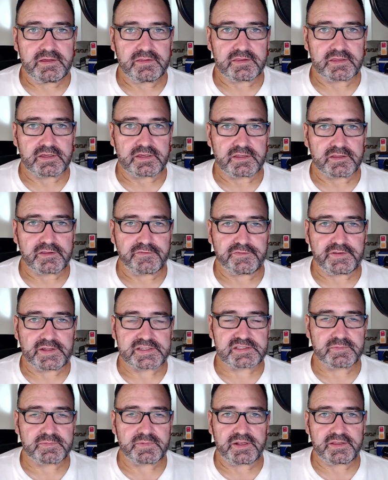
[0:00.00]
the
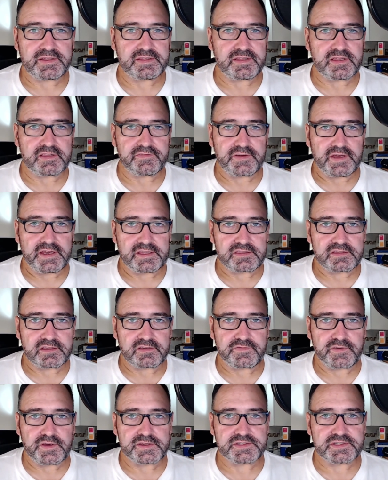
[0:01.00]
flexibility, and the
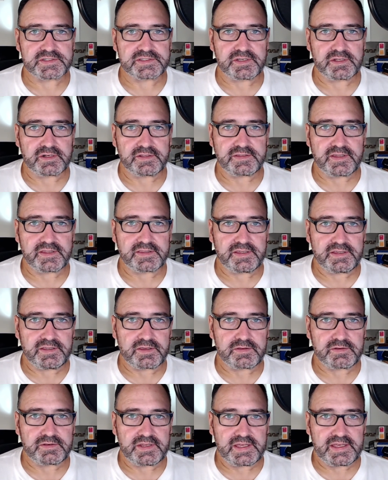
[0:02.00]
versatility that you
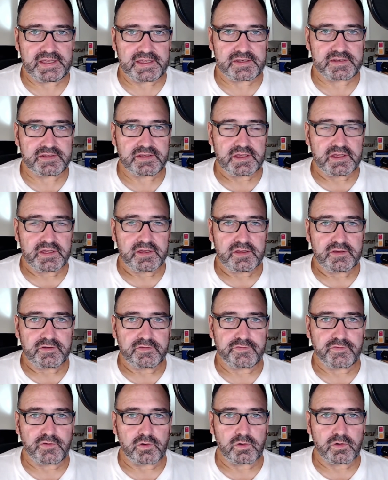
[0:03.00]
need
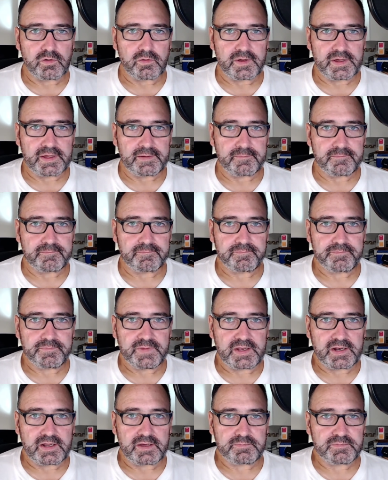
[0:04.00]
for
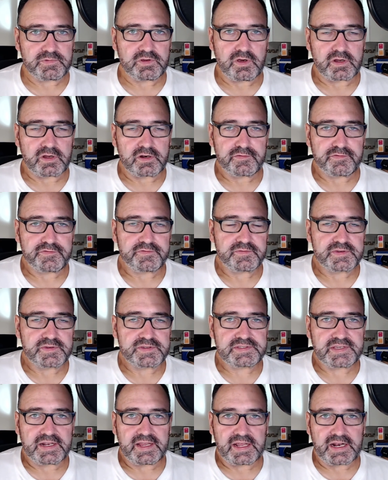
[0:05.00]
kind of
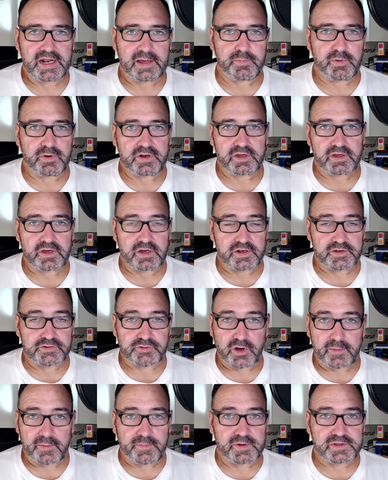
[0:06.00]
setting it up on a
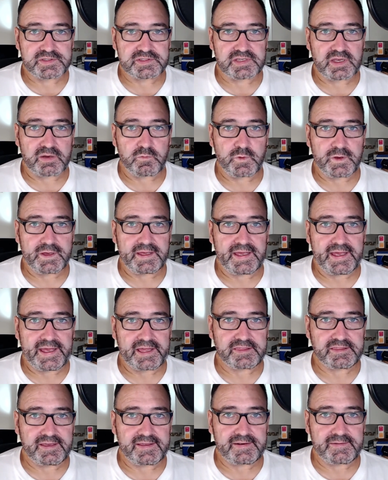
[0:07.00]
tripod somewhere
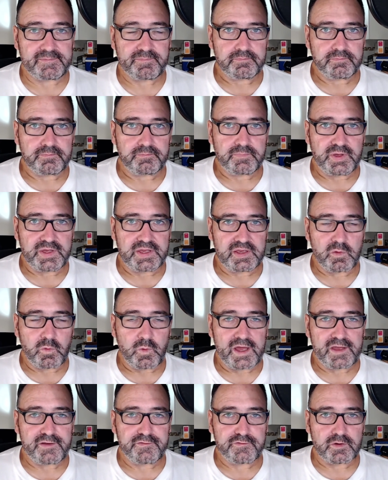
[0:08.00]
and then being
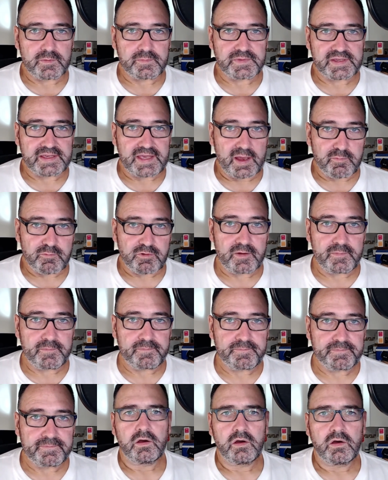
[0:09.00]
away from the camera.
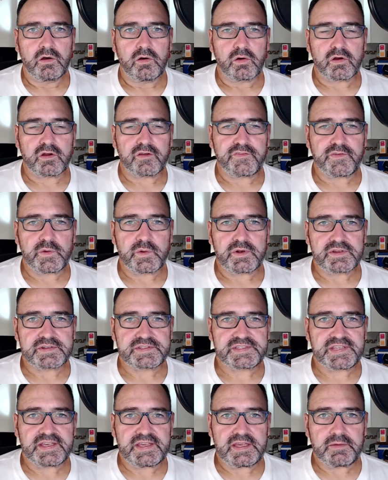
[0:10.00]
Or if you're in a
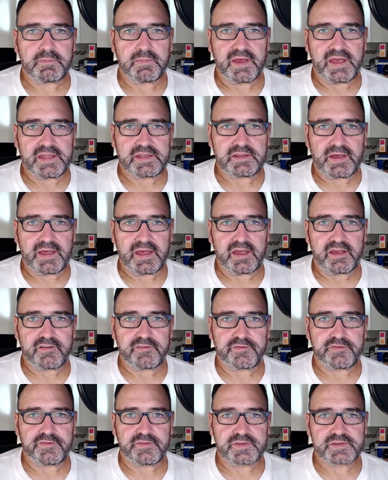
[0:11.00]
team and you
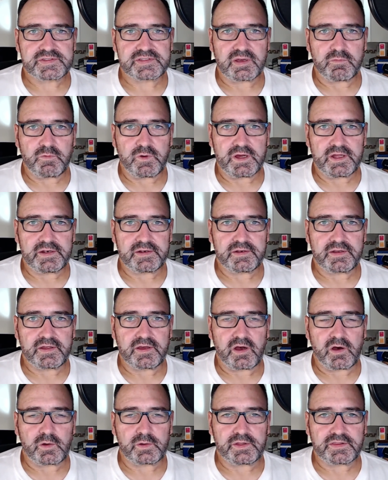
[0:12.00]
have someone
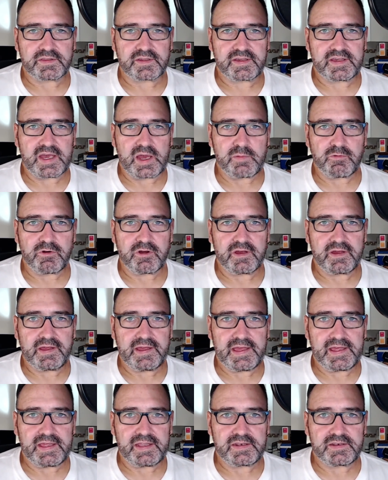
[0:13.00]
holding the camera
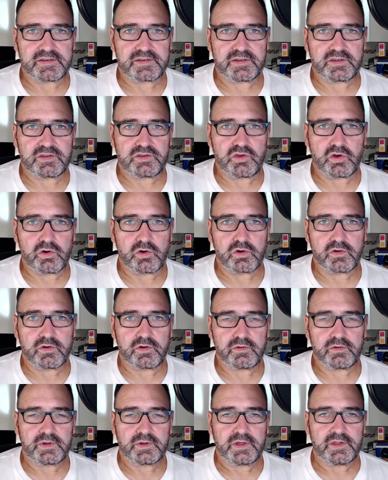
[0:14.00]
and you're
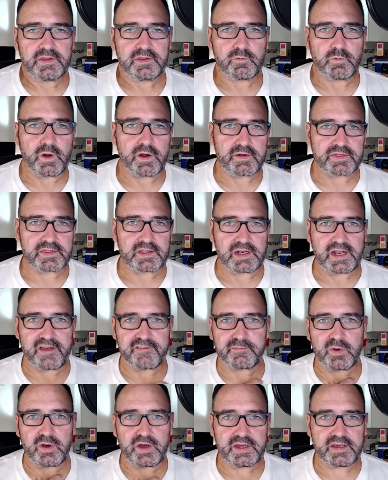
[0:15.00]
wearing the Lav
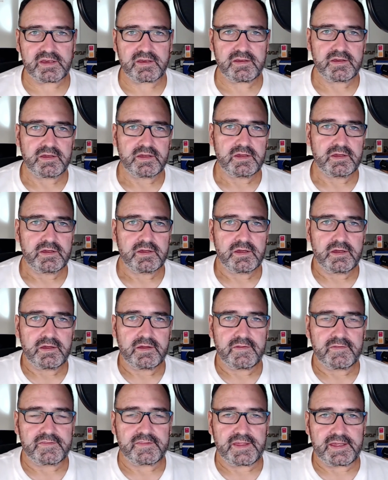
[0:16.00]
mic,
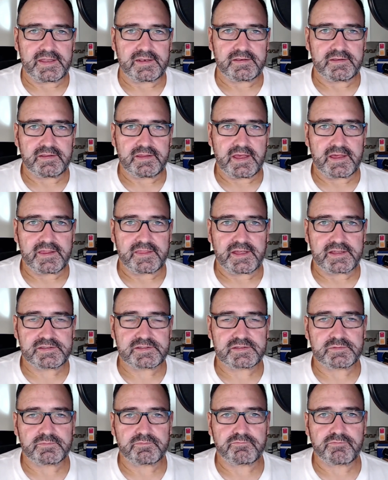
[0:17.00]
then yeah,
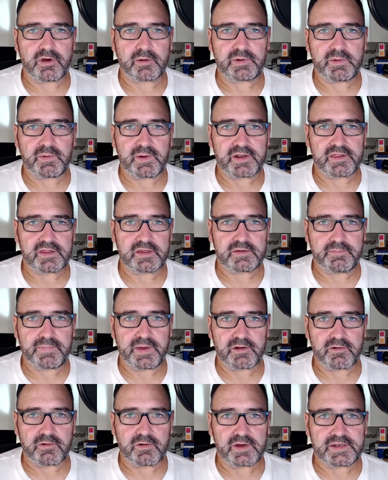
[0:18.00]
that's probably one of the
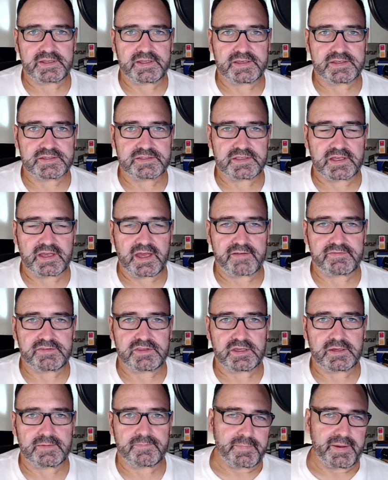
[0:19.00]
better ideas, and you have
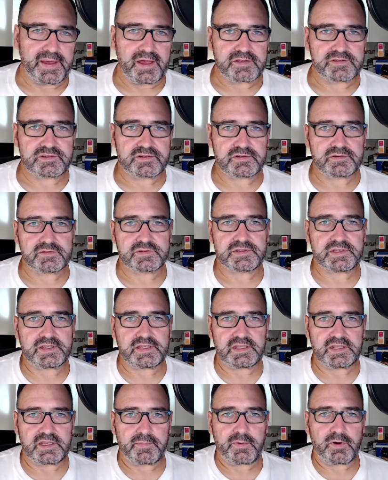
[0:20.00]
the pouch sitting
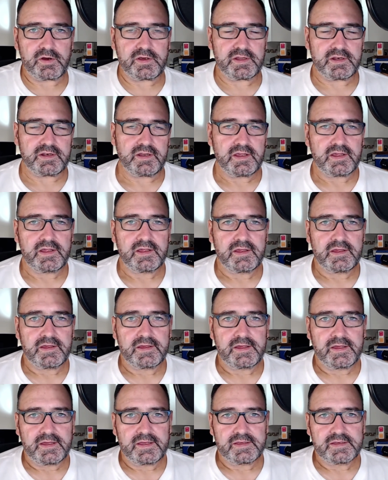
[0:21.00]
in your pocket.
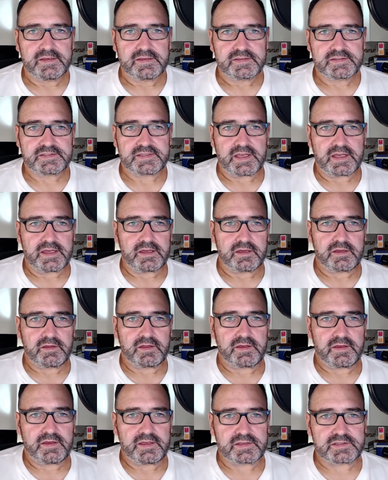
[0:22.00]
So
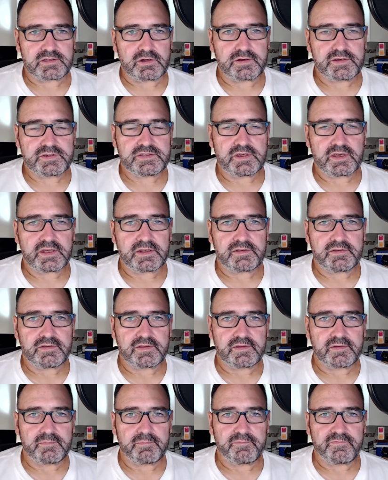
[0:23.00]
as long as you can
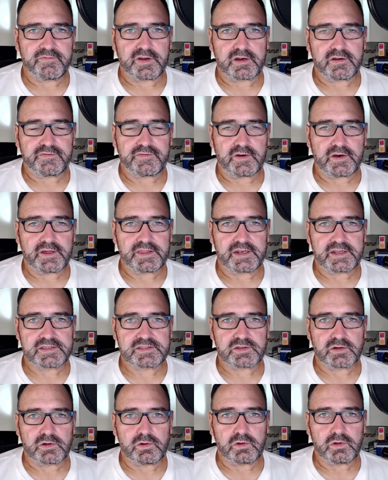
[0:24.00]
verify that it's
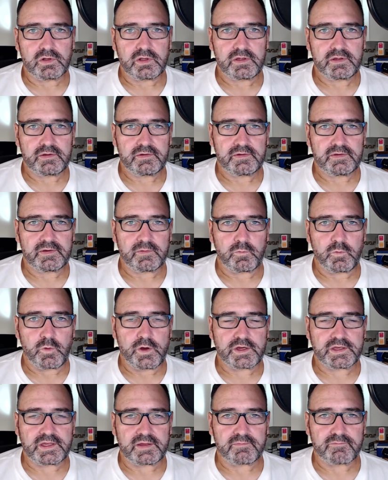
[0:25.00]
all
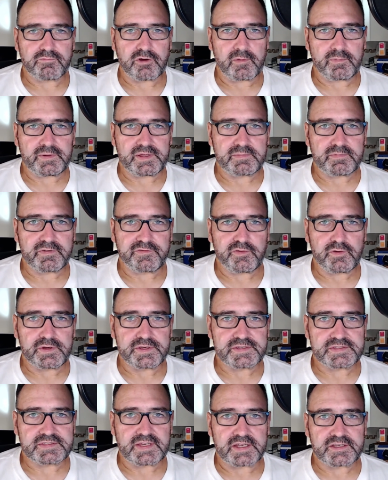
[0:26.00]
working properly before you
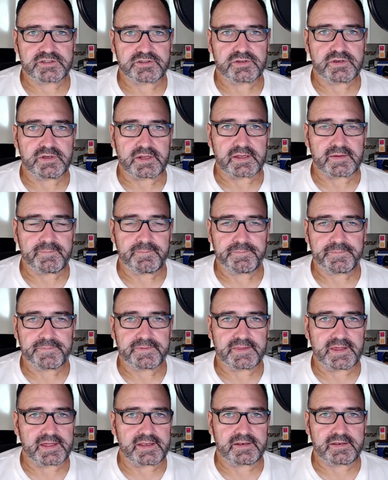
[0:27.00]
start shooting,
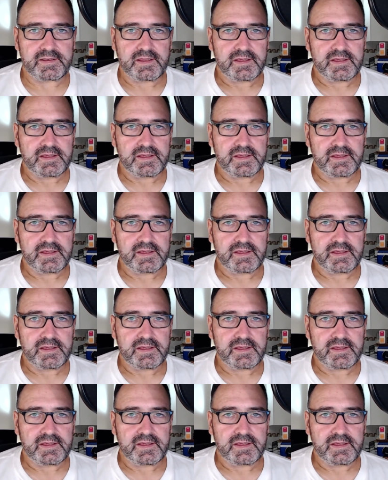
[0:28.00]
then